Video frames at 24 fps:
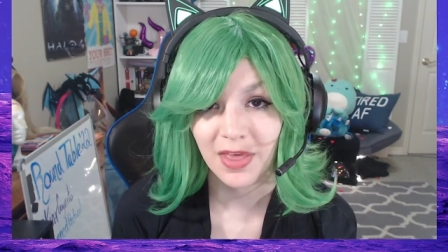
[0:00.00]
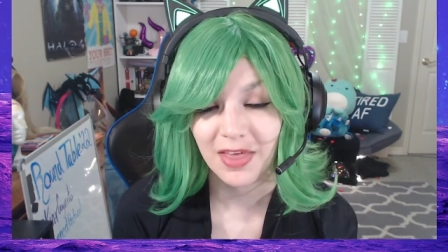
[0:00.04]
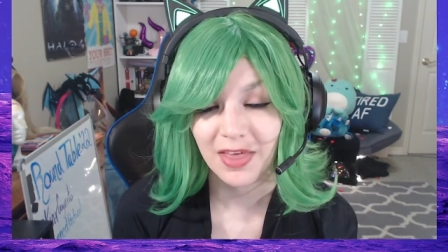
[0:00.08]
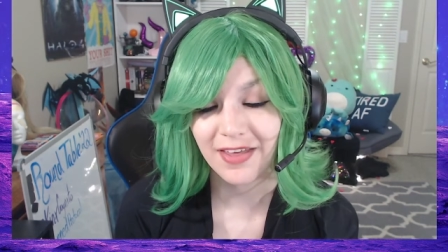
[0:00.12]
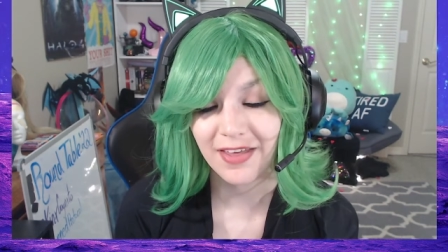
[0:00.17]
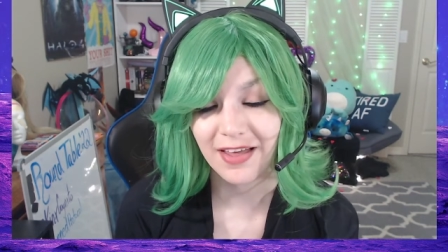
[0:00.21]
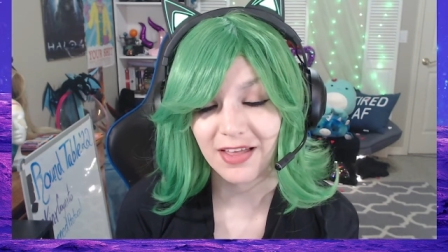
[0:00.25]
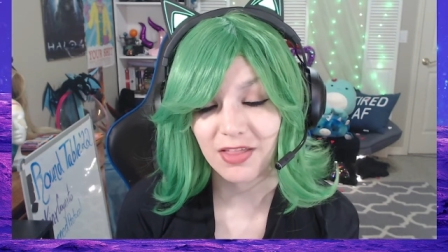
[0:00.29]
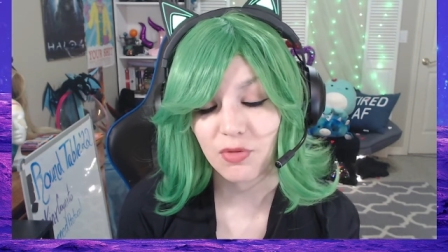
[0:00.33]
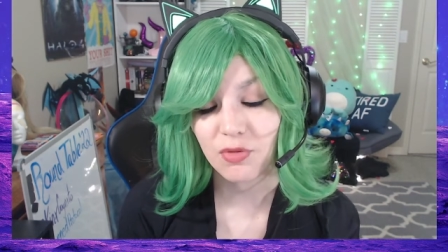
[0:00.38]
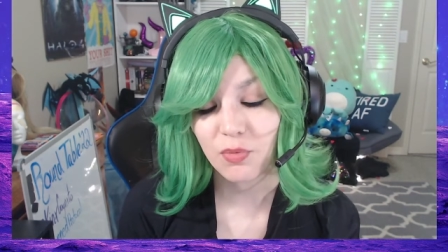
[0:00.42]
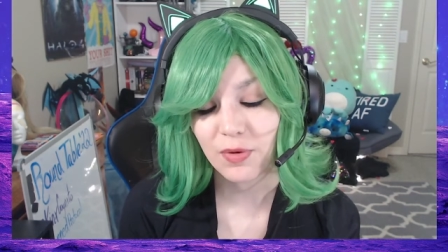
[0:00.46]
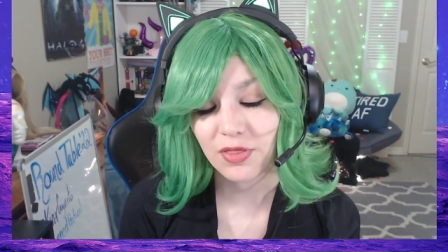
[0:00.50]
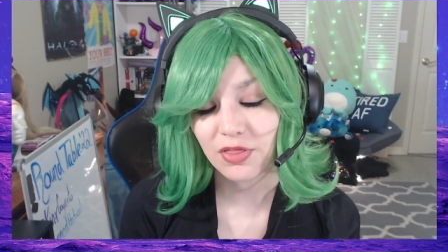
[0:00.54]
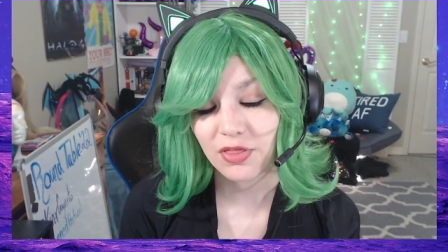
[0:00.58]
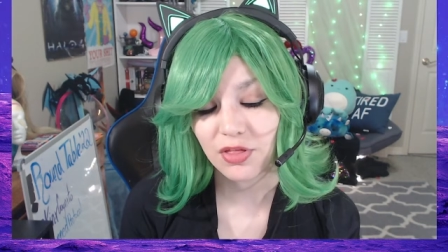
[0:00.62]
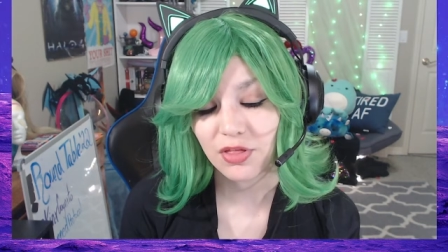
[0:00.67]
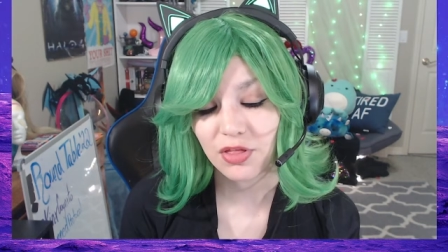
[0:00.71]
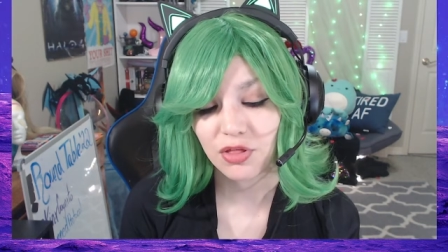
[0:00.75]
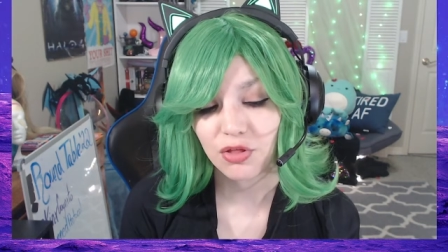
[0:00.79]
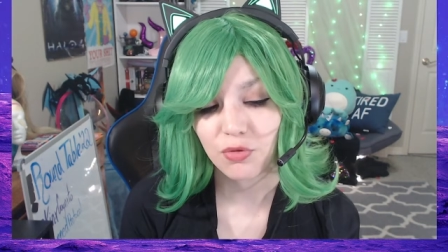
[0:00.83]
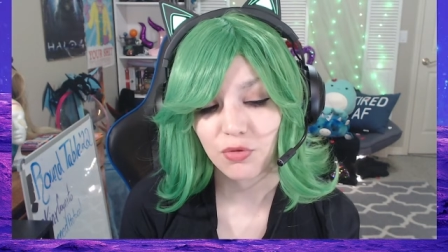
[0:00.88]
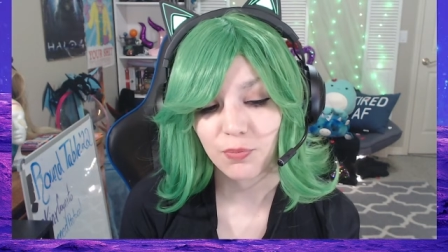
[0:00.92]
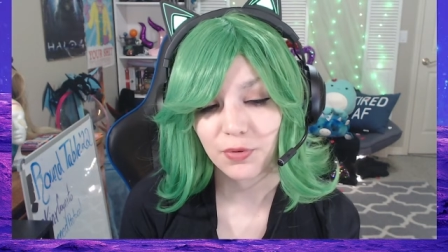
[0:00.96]
That's when the
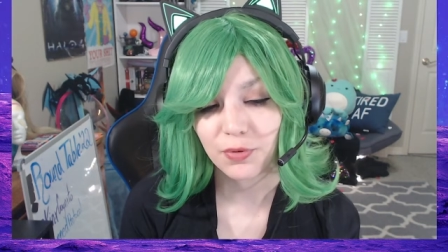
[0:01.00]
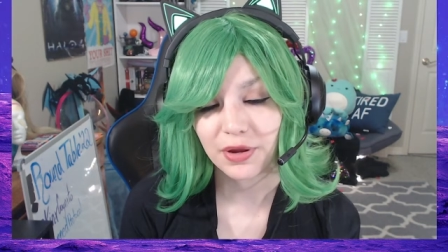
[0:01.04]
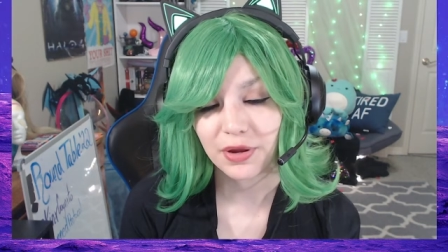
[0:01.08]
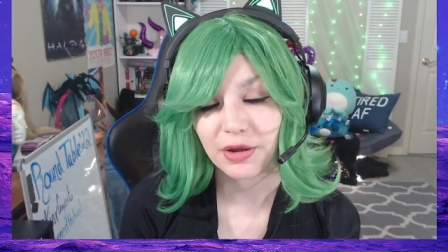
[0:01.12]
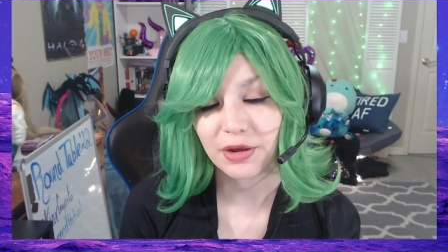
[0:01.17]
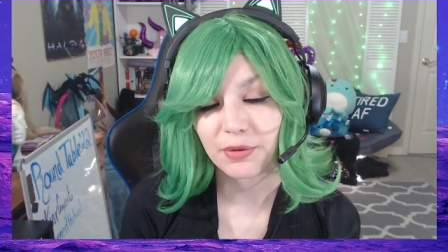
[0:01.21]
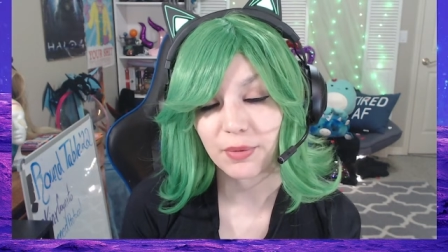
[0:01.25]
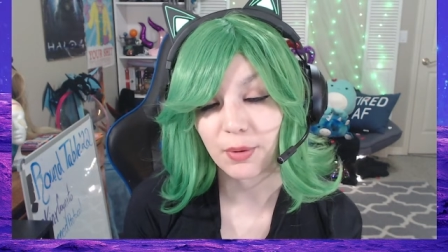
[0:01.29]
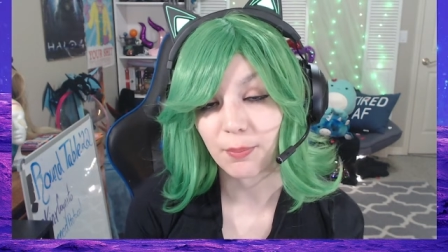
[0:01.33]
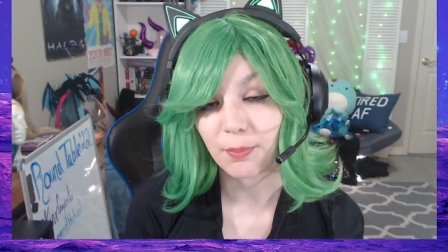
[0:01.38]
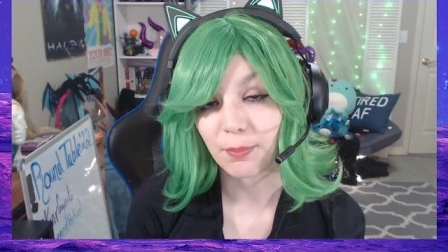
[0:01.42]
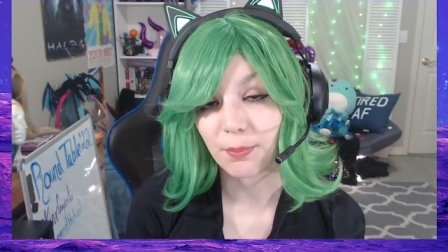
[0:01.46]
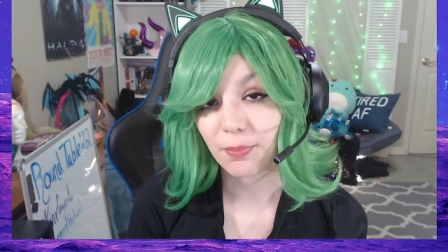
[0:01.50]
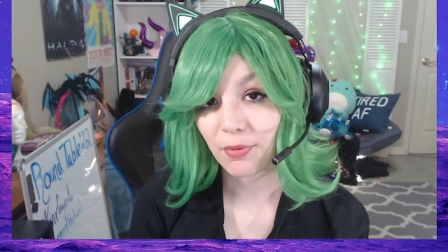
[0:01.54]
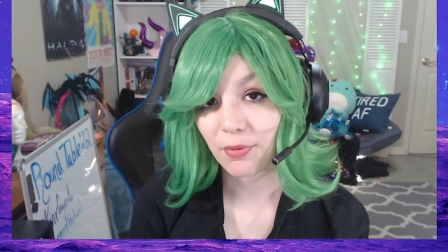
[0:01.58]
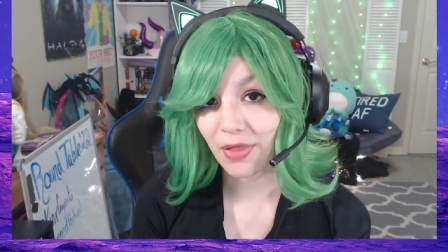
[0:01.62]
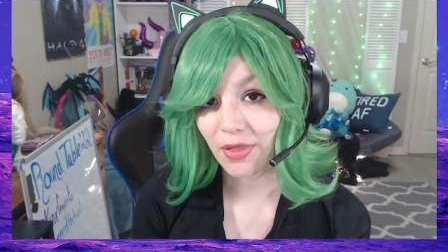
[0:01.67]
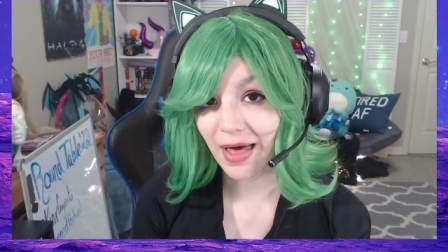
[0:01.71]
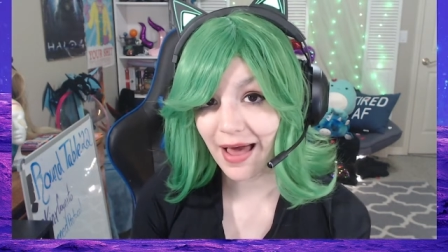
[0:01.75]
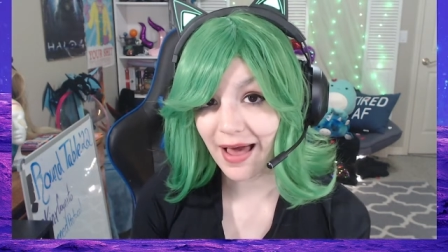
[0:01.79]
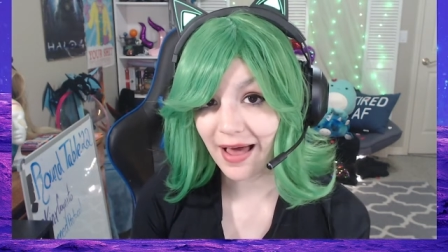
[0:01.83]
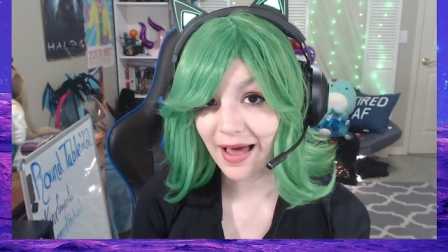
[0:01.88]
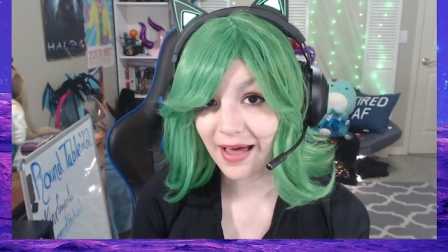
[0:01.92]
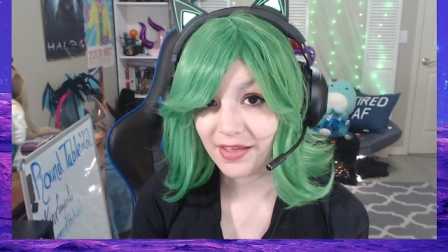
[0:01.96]
superhero
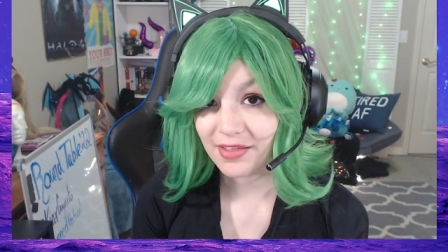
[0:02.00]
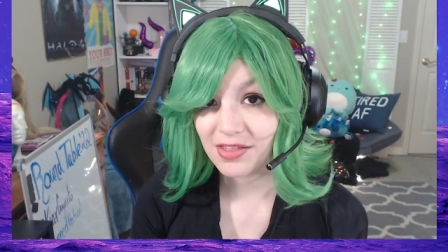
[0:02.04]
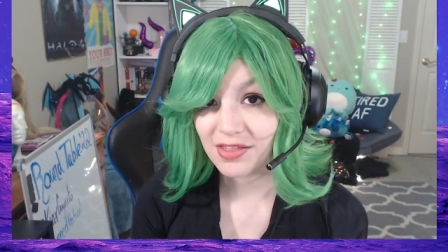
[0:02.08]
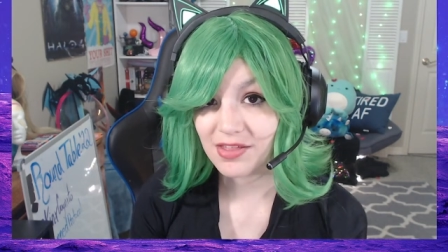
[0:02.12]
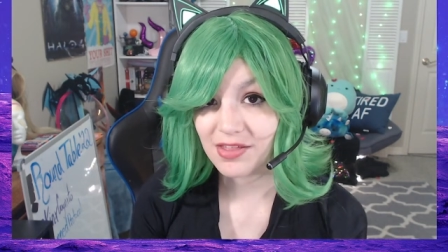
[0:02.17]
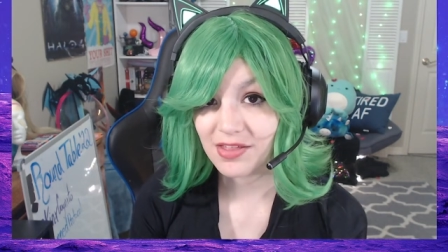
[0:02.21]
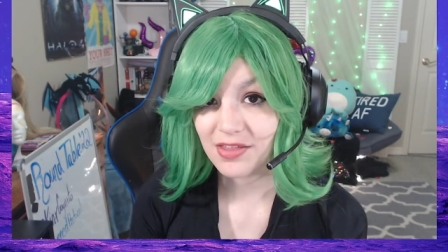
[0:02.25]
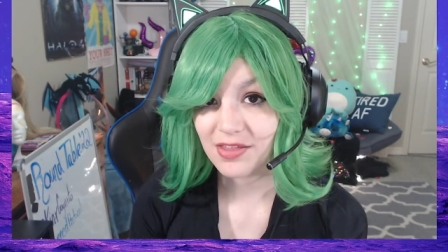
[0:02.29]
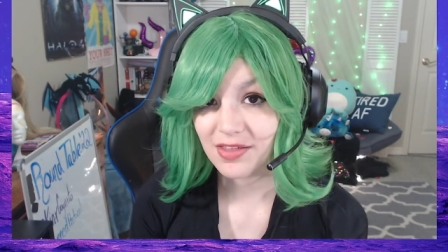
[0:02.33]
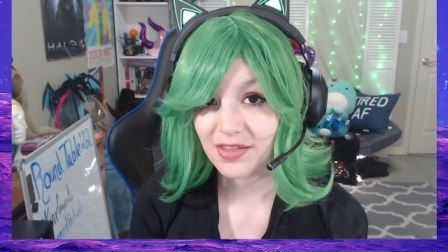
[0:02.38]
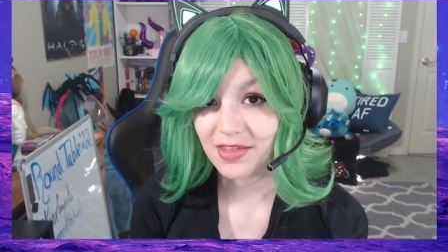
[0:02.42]
Blast